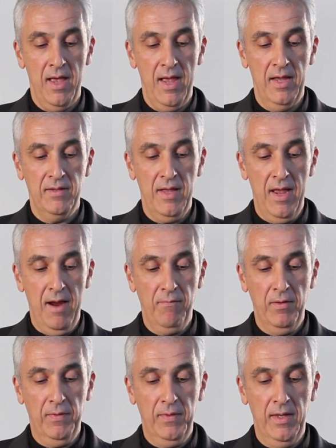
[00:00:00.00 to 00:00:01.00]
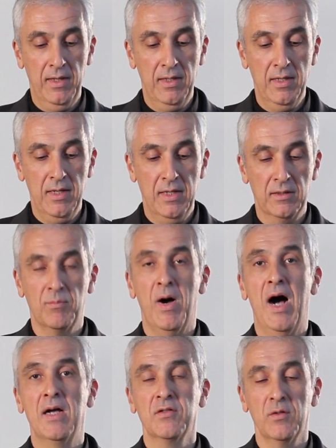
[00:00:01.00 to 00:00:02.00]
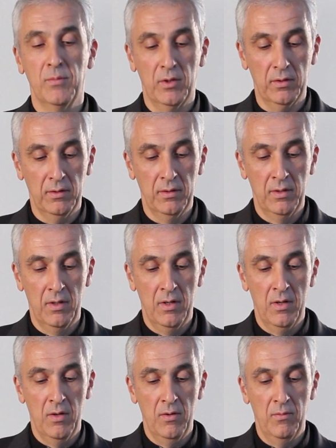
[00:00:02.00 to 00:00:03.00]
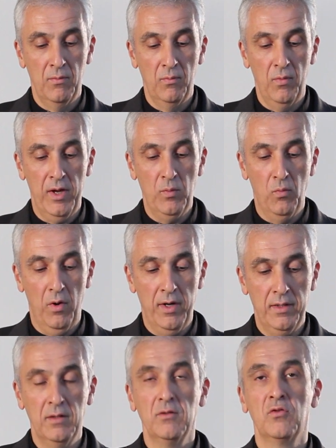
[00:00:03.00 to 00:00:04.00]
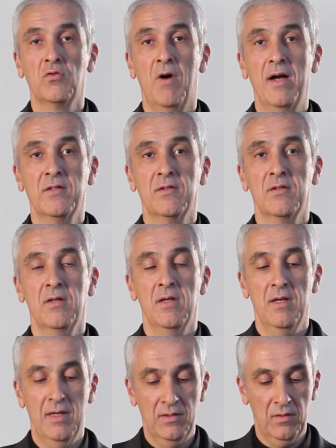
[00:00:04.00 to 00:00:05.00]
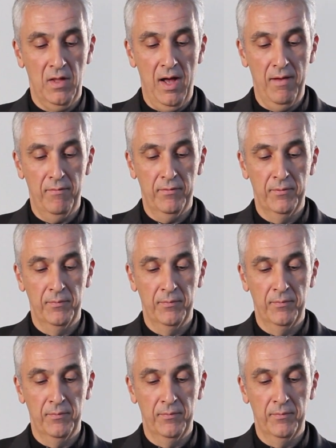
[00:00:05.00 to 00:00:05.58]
and everything is possible when one trusts His love.